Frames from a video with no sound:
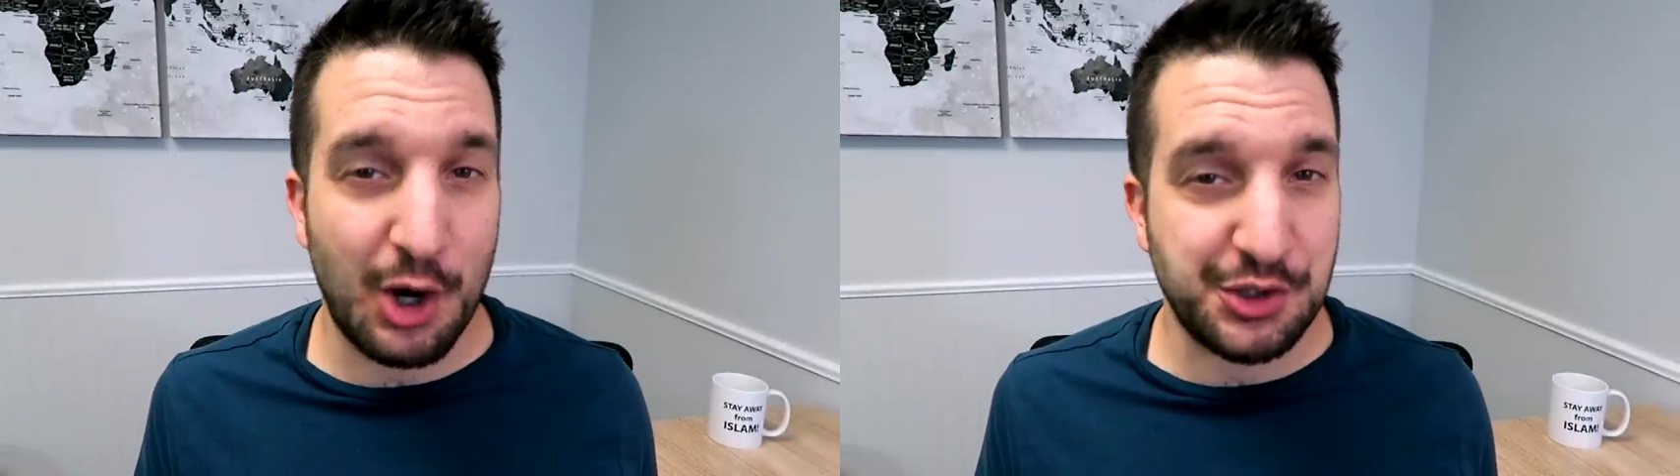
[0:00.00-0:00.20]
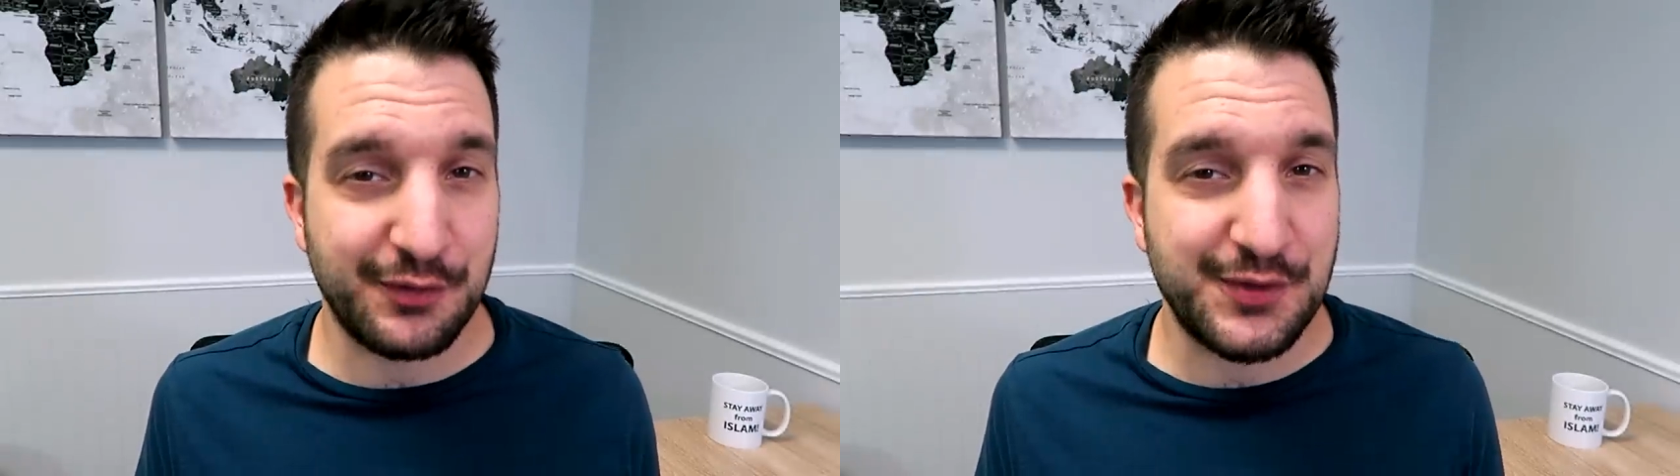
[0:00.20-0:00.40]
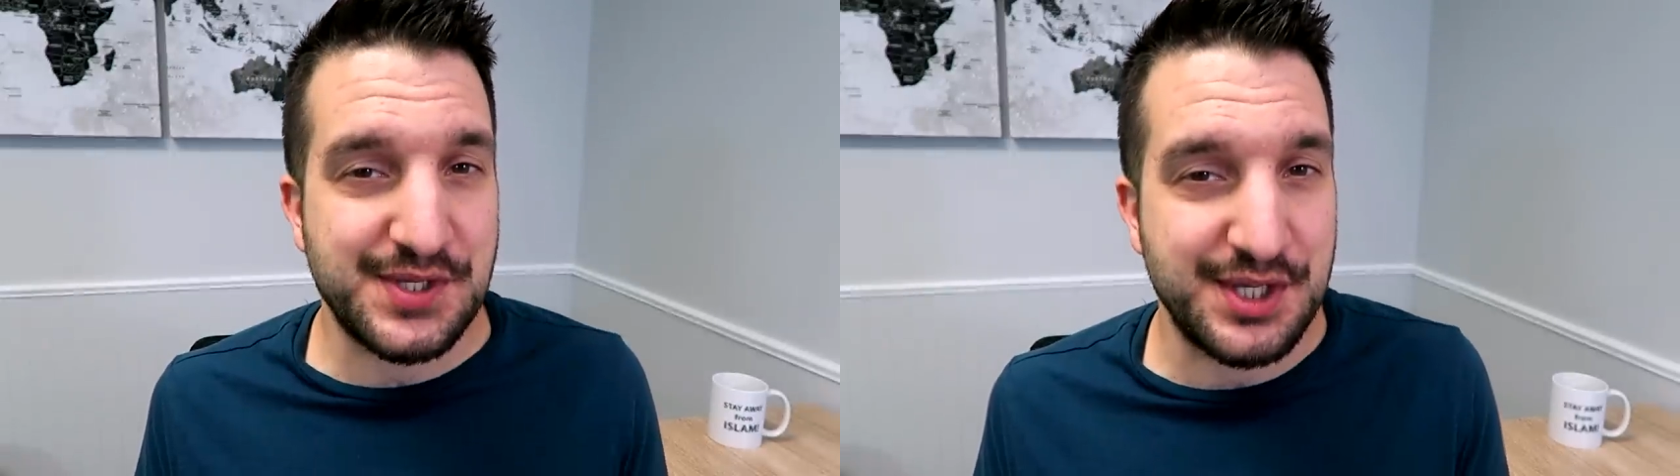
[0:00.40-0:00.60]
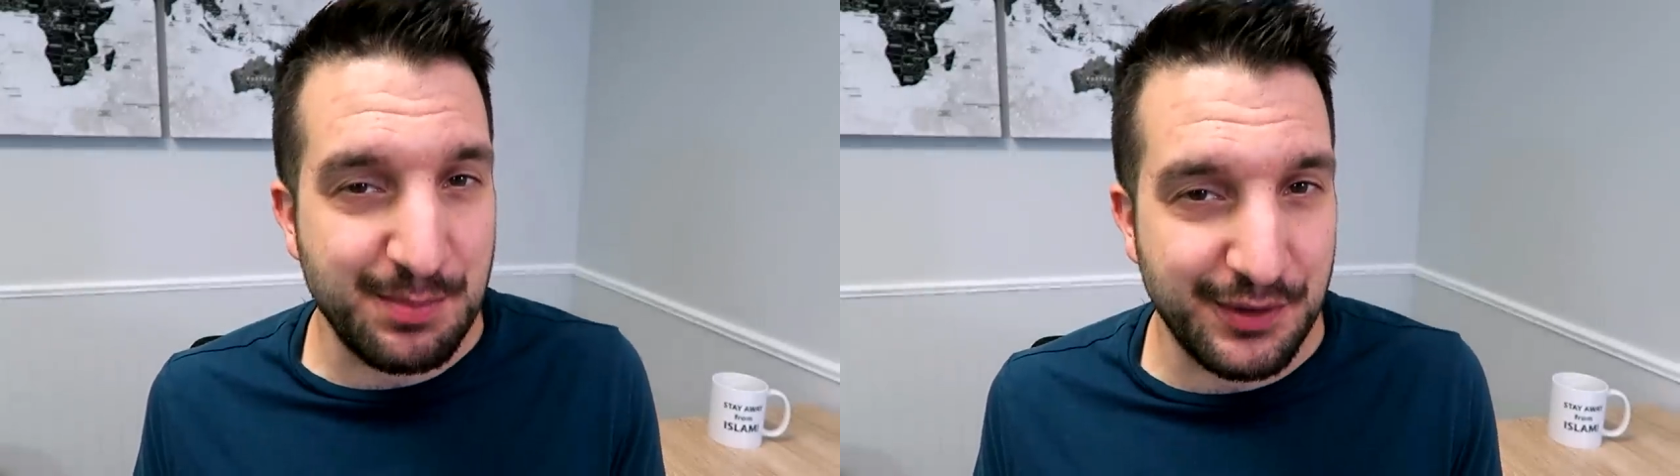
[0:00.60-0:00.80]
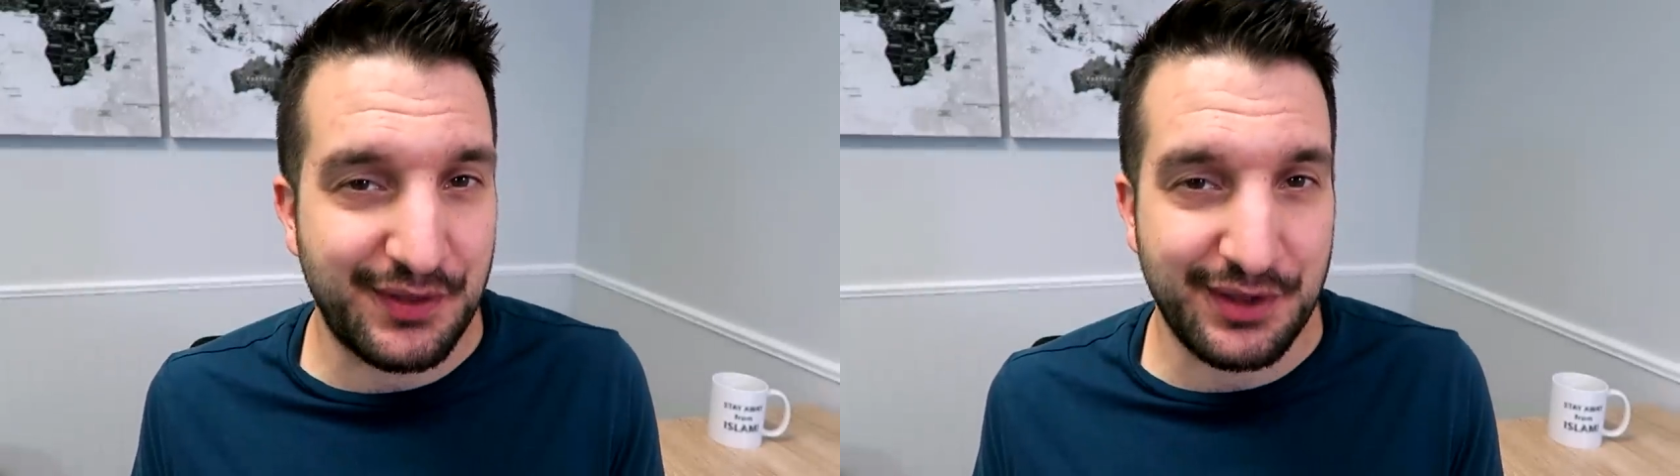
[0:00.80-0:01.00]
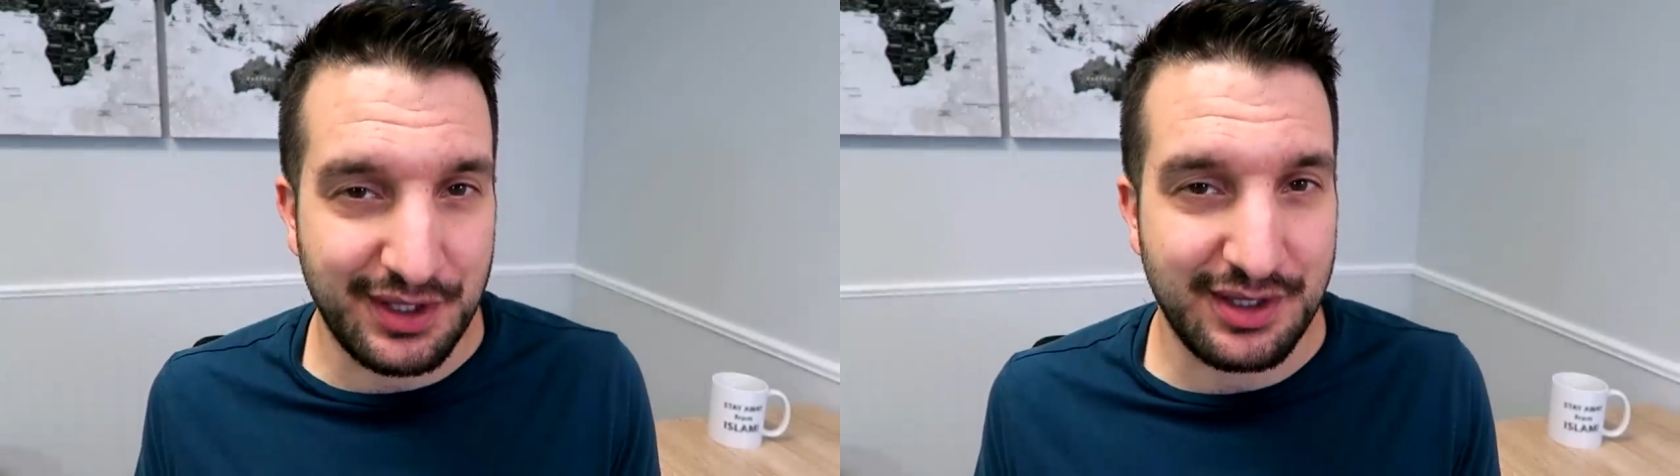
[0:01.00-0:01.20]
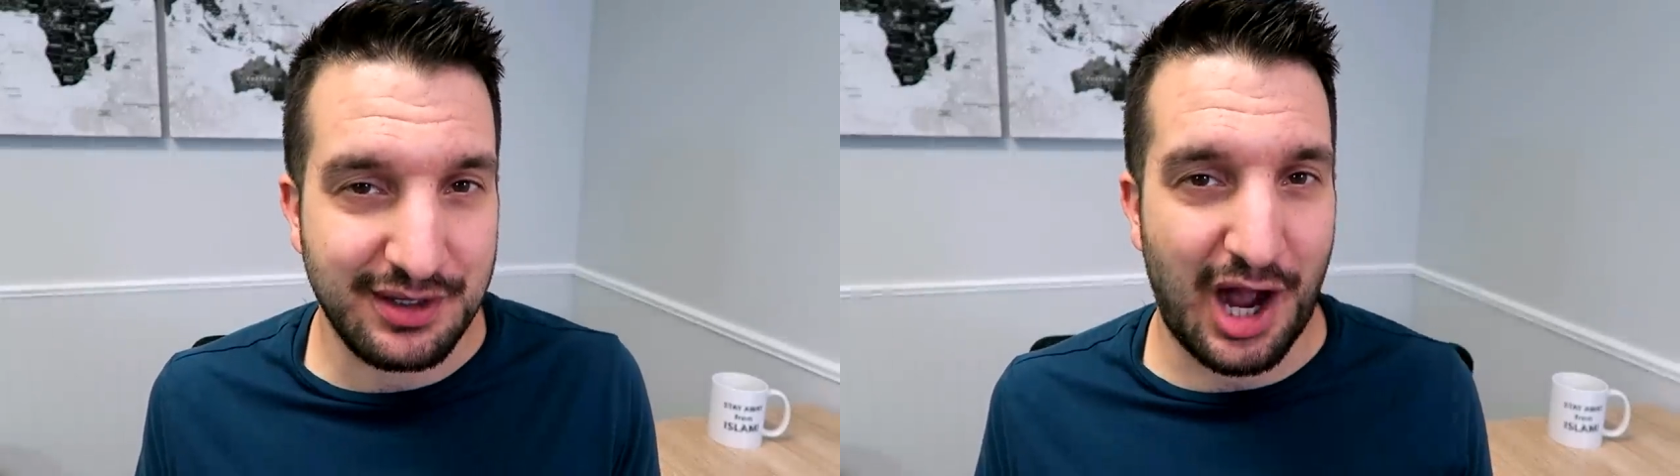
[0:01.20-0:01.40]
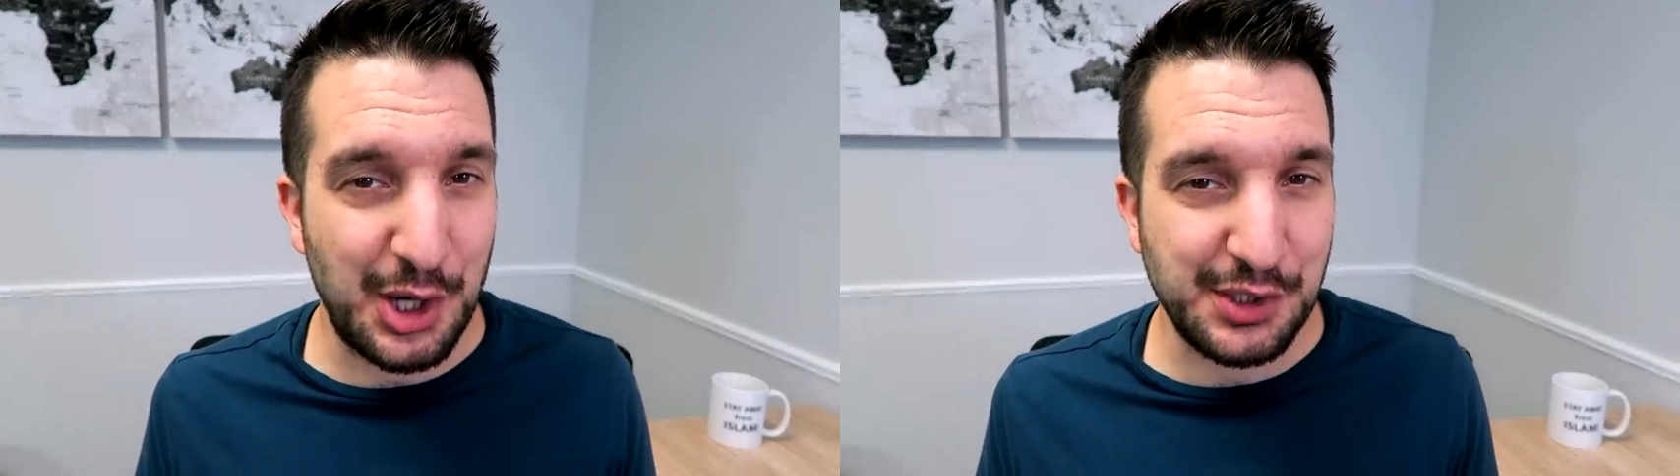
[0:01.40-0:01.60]
out of sympathy,
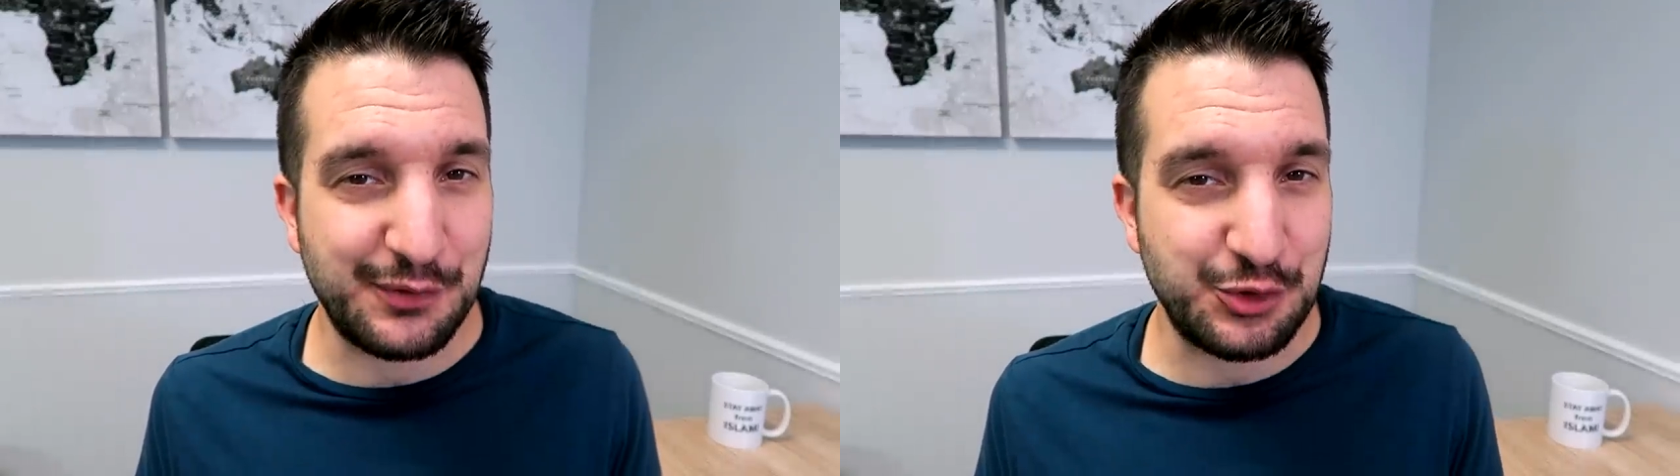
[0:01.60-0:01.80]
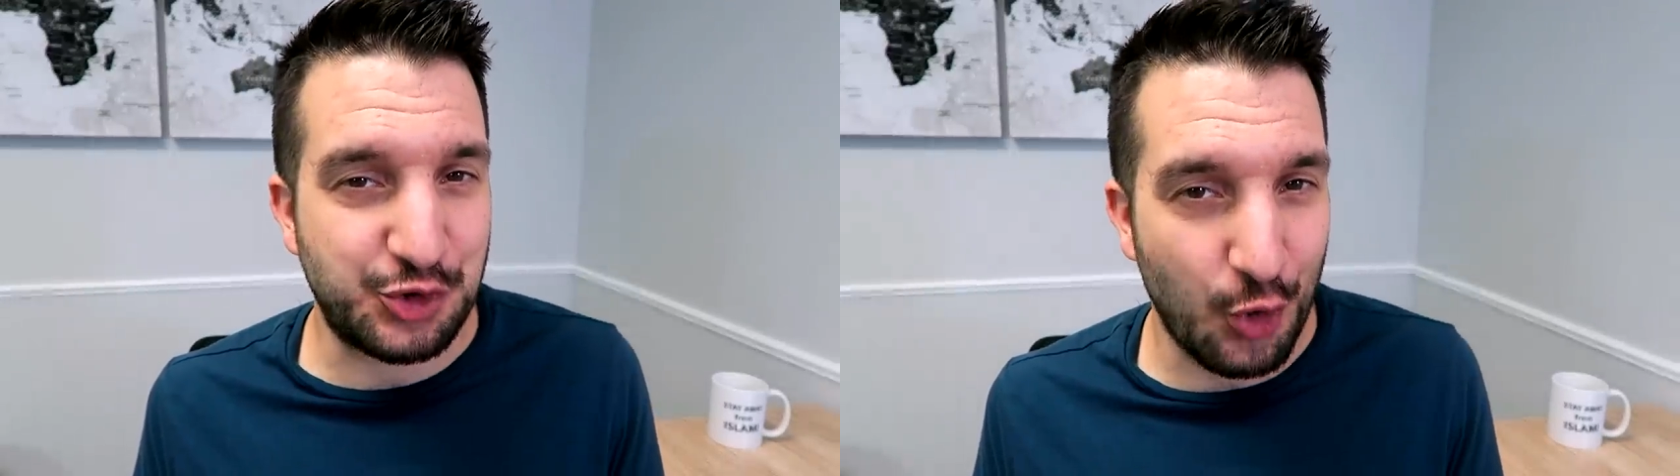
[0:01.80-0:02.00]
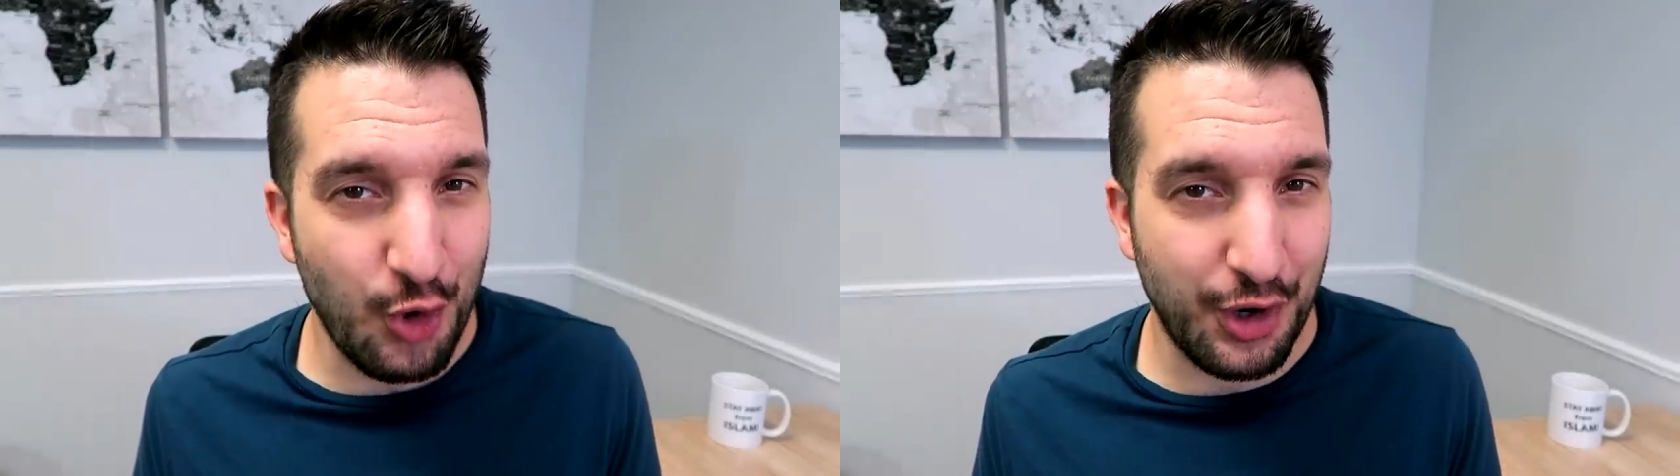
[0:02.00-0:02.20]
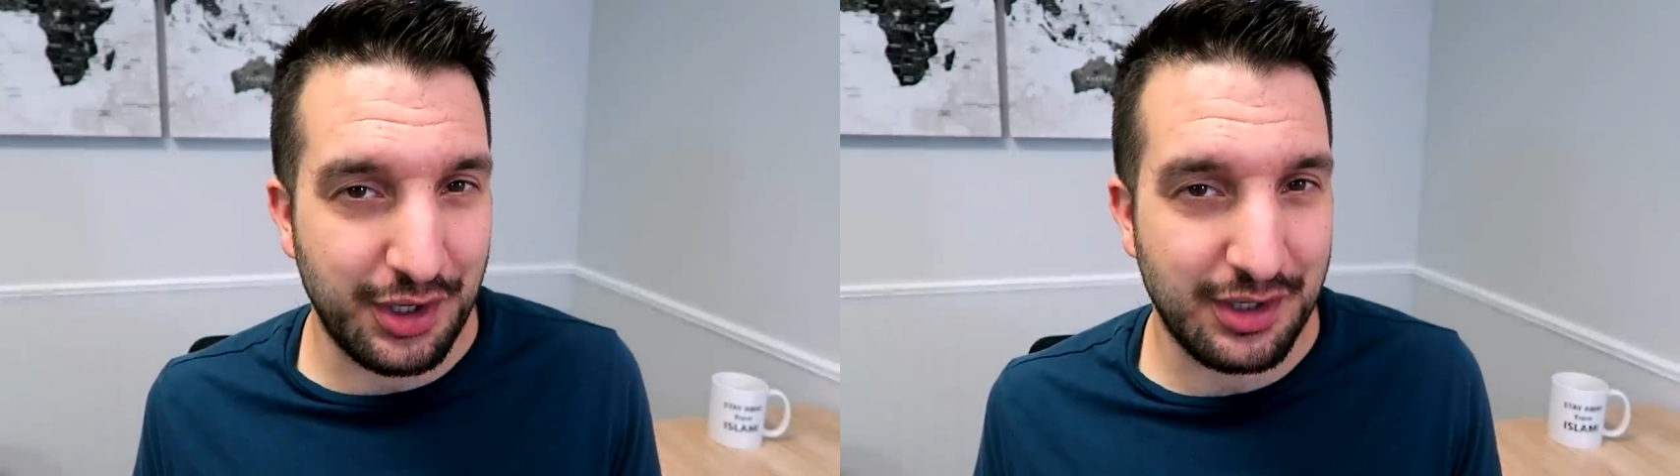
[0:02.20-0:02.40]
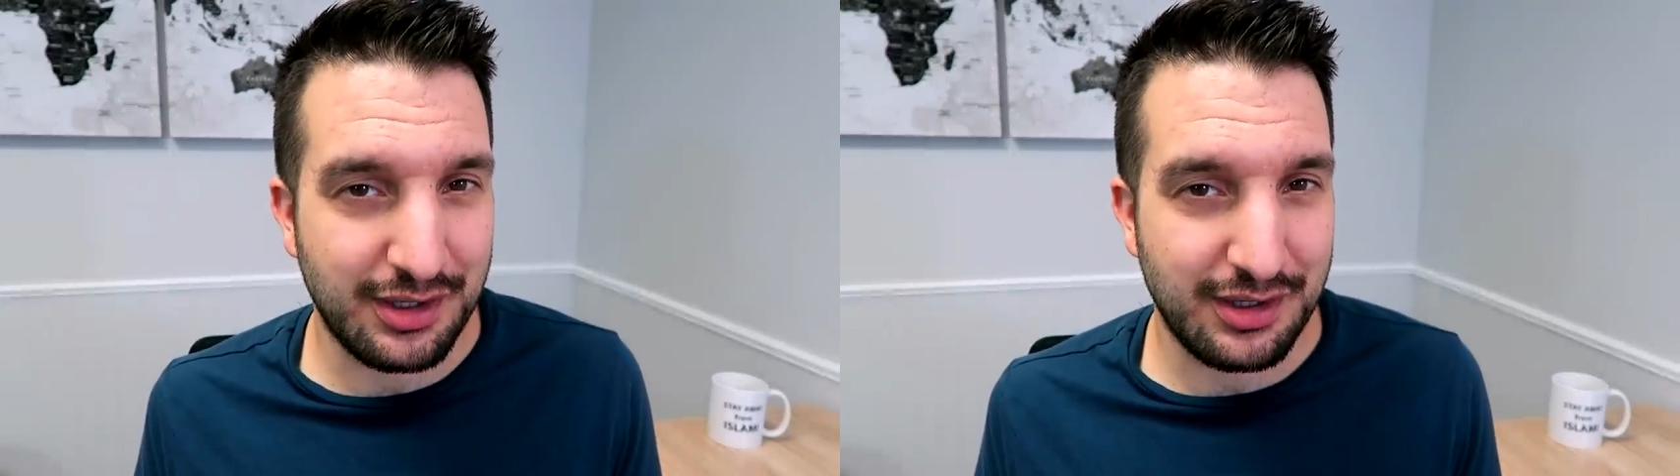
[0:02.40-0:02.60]
out of joy,